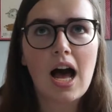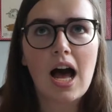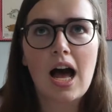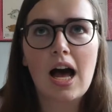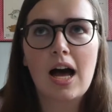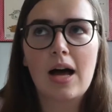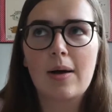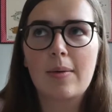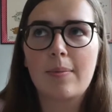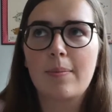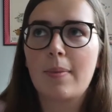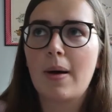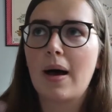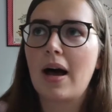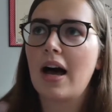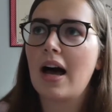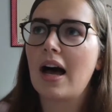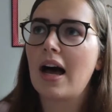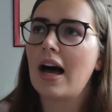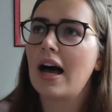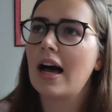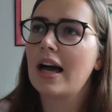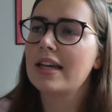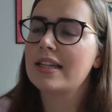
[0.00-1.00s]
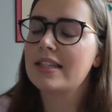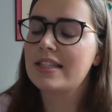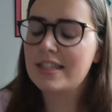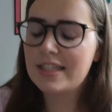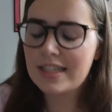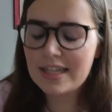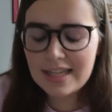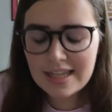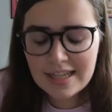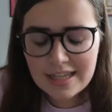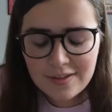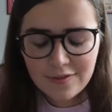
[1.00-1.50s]
Um, I
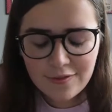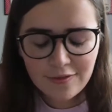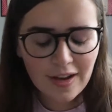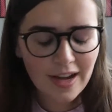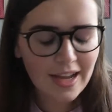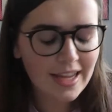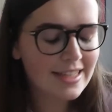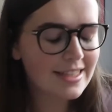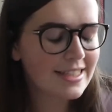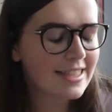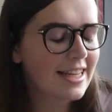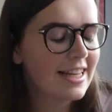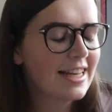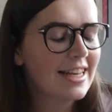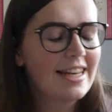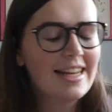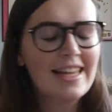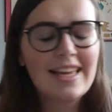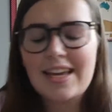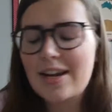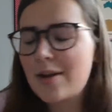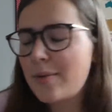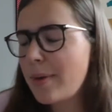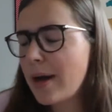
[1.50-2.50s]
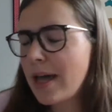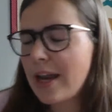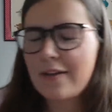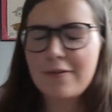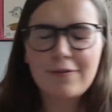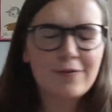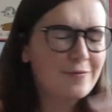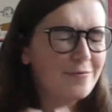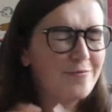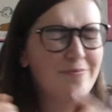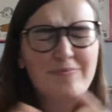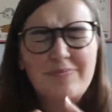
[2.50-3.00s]
did find a little bit
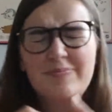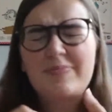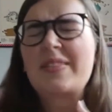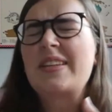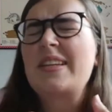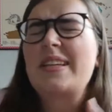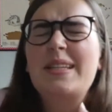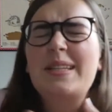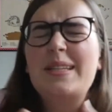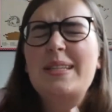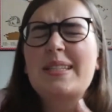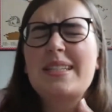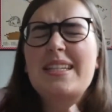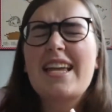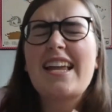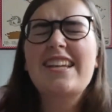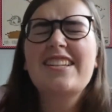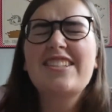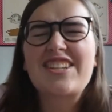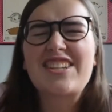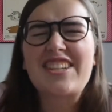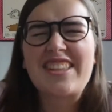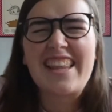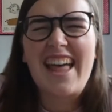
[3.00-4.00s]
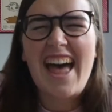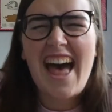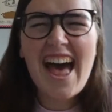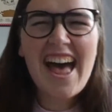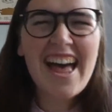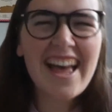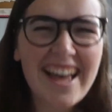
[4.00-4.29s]
of tension there.